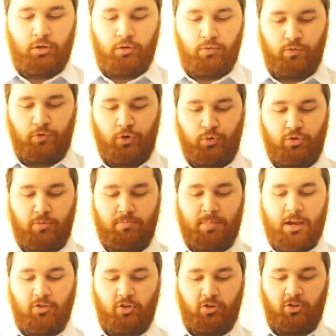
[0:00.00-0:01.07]
for you to
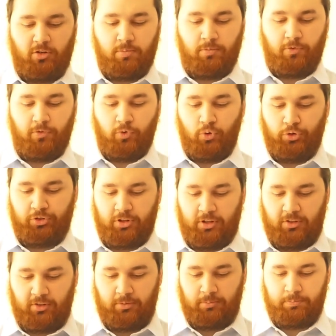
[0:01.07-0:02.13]
measure some forces.